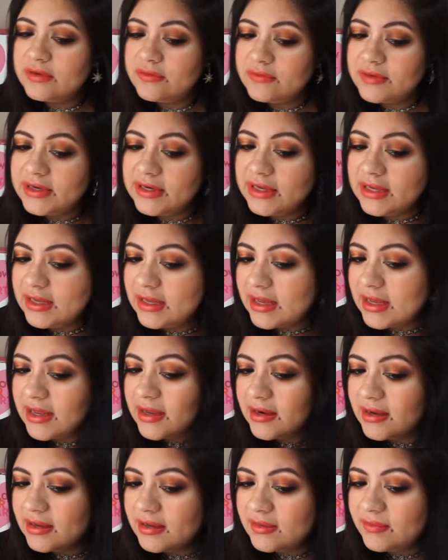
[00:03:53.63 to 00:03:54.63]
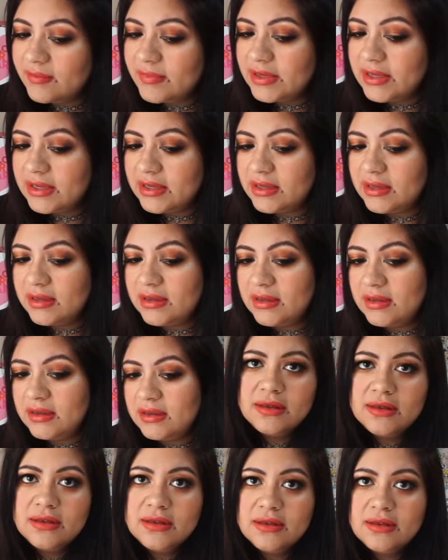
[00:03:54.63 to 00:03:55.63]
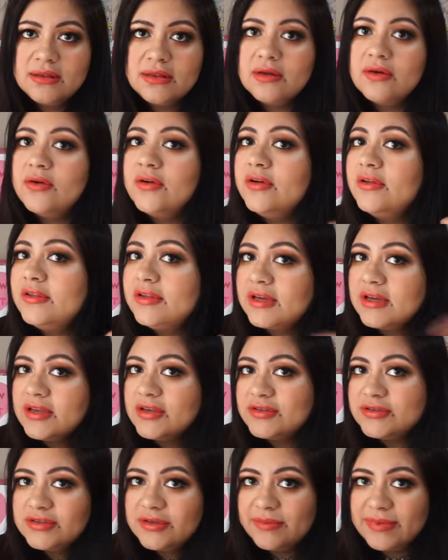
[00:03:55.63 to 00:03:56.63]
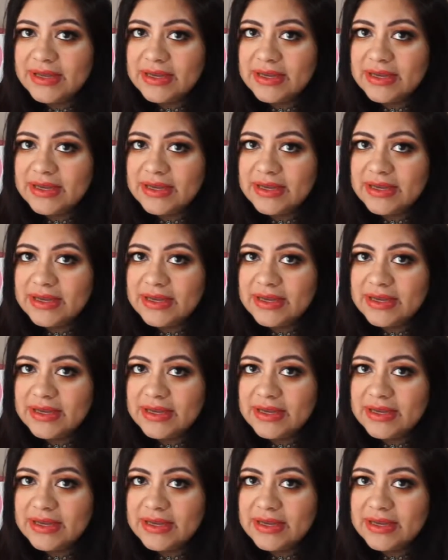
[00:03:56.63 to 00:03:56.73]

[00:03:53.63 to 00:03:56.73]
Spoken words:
already added the oil that I use on my